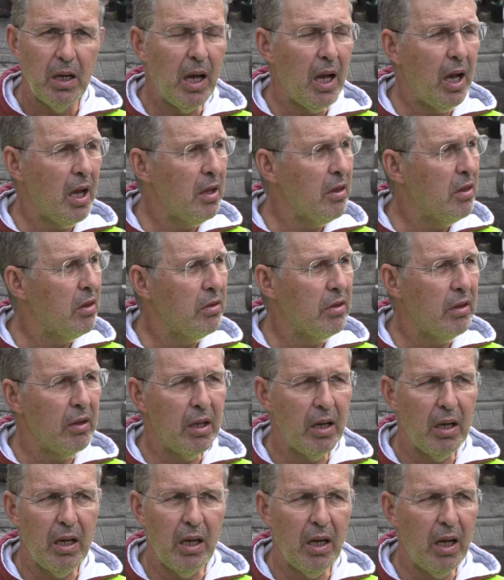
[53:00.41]
I,
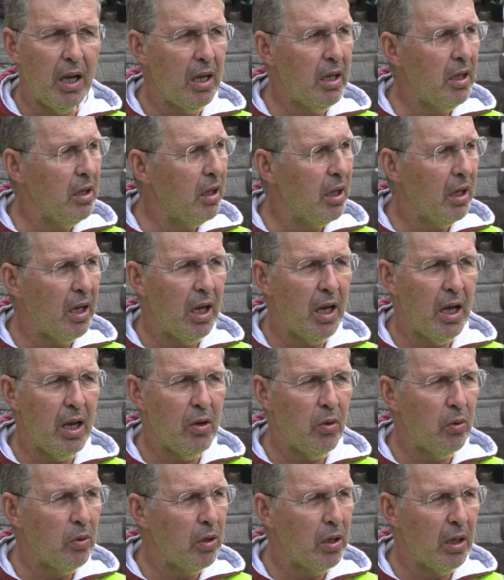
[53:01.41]
I,
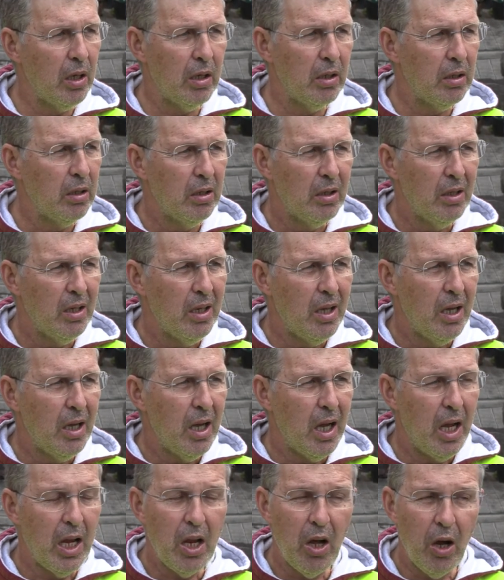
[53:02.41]
I,
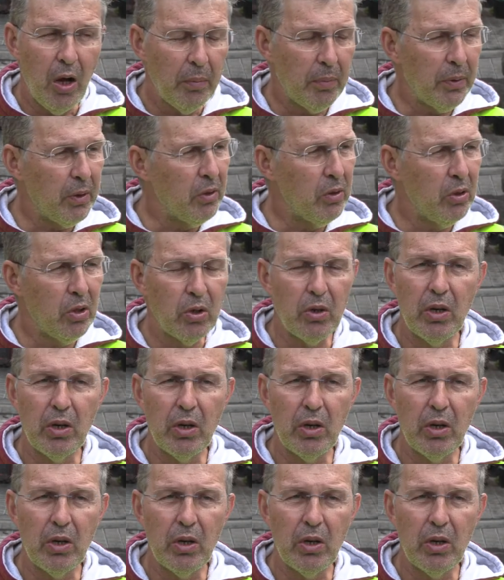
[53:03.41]
I hope no